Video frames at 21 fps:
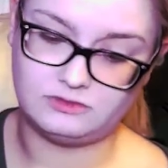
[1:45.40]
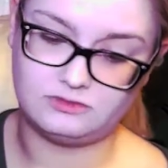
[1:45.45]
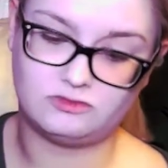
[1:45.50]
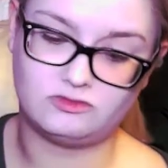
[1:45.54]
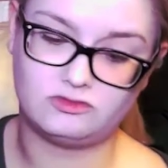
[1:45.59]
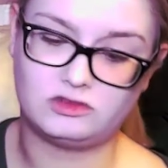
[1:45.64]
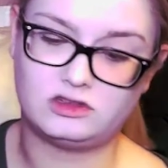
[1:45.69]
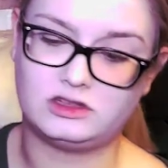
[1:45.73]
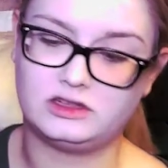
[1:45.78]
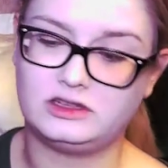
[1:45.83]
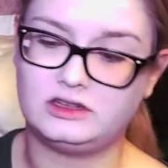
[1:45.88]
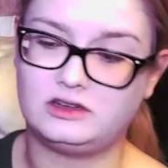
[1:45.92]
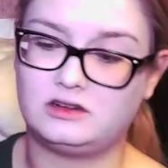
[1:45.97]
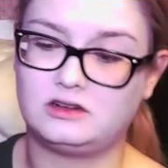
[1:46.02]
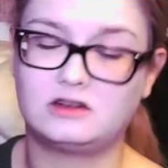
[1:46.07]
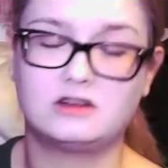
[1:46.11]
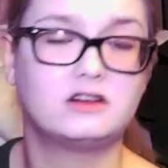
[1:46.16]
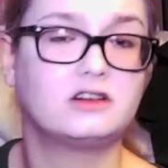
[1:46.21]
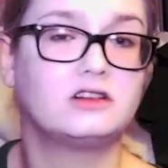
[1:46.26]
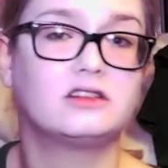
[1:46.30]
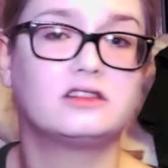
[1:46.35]
I'm really
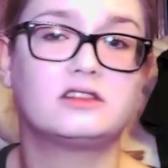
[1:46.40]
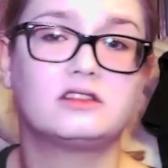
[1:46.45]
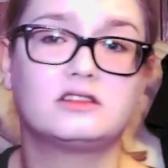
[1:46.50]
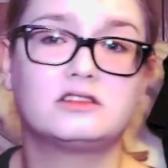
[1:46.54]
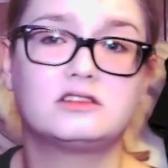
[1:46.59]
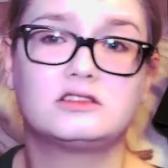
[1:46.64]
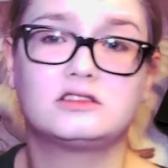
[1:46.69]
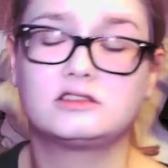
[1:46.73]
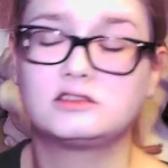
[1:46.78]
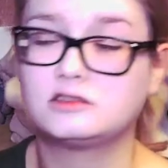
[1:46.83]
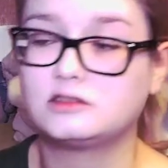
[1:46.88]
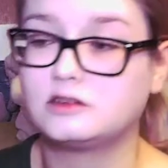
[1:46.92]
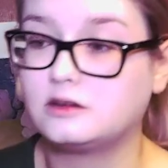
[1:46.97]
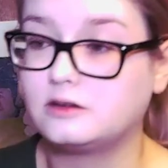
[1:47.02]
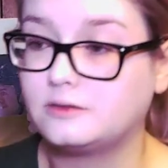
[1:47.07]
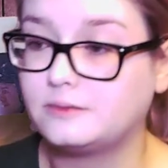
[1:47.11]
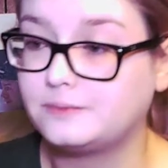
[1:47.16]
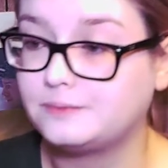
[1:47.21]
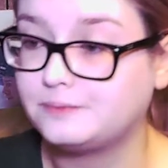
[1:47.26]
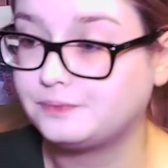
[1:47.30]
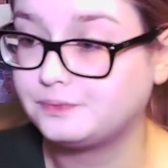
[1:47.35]
not good at this,
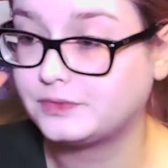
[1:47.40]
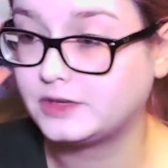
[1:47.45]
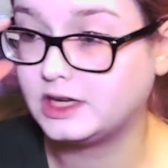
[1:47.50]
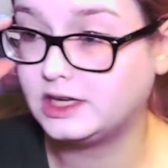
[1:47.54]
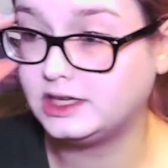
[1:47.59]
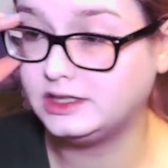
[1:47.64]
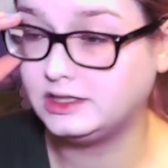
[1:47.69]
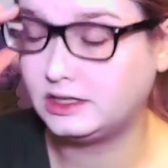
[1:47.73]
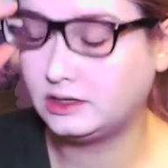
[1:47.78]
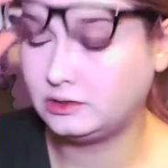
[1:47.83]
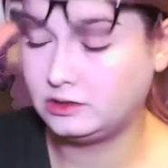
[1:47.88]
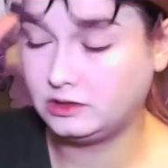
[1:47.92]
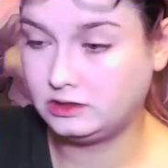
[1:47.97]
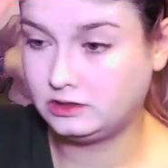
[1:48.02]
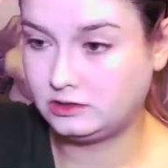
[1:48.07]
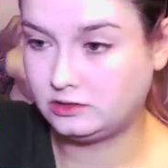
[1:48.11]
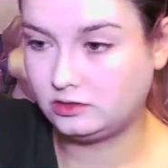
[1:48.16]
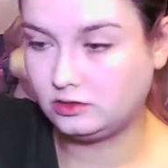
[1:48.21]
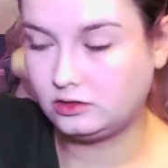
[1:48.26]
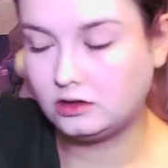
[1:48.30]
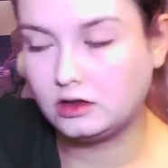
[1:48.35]
so I doubt
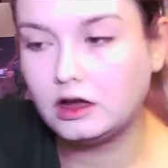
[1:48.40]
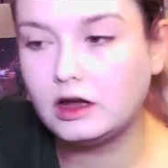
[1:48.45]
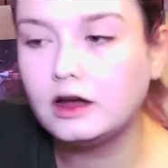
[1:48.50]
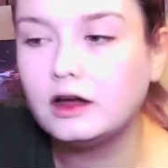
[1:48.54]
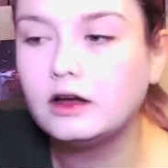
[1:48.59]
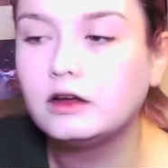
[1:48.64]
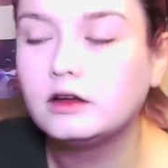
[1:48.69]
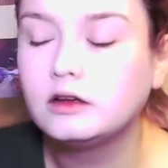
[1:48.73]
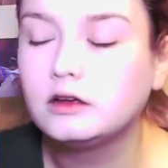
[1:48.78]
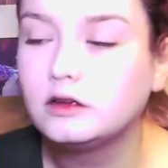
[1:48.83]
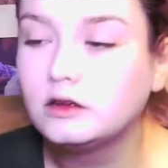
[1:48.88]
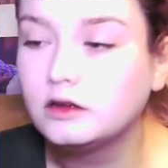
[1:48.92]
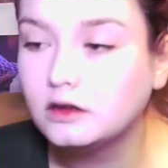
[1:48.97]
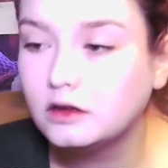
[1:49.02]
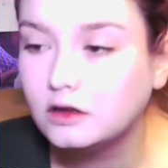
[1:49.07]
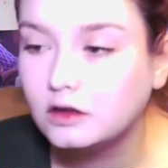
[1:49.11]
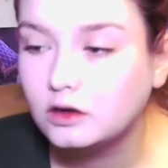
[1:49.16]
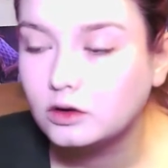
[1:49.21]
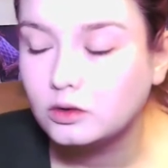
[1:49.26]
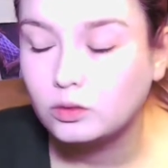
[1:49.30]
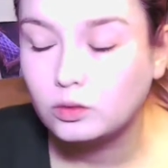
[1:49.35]
it'll
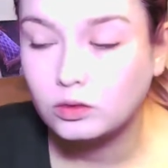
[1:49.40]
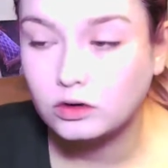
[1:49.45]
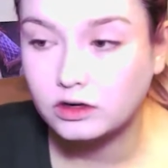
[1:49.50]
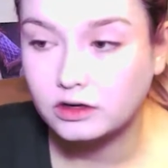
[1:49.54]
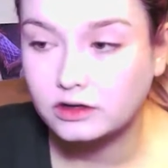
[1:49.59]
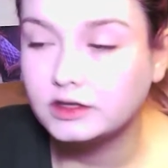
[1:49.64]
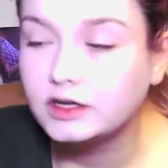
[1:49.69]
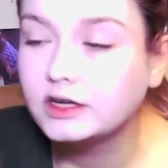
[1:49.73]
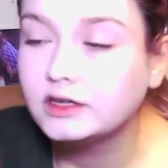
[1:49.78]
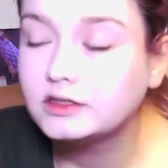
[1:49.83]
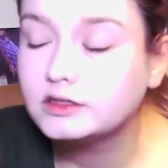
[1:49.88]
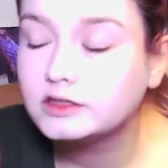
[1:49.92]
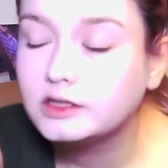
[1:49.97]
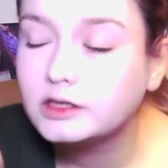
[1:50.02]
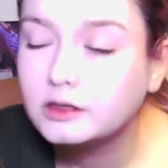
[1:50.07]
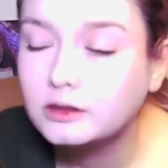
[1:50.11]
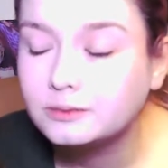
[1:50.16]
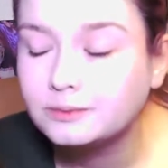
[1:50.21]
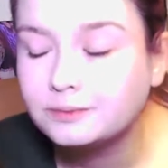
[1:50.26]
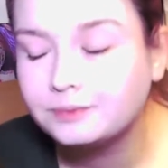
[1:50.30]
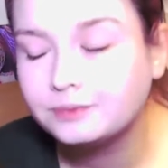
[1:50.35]
work nice
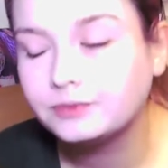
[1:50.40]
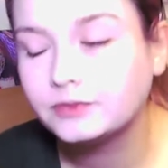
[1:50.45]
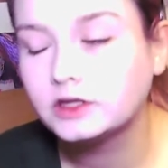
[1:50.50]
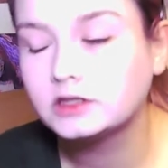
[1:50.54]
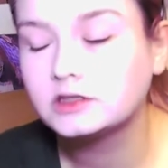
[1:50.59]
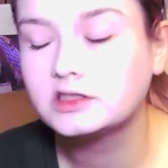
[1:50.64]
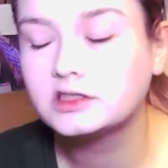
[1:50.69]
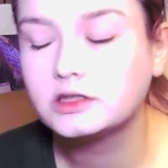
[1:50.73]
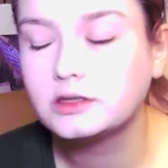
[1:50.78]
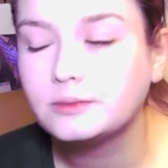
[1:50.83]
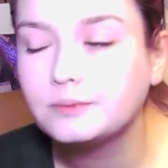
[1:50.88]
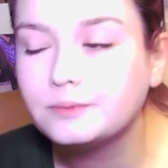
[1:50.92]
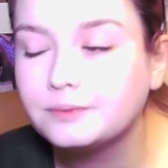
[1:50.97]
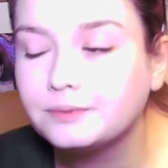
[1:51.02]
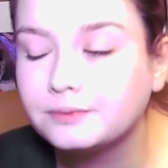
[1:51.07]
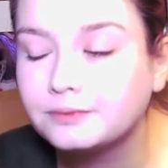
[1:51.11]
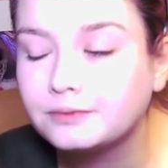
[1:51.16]
here. Let's see.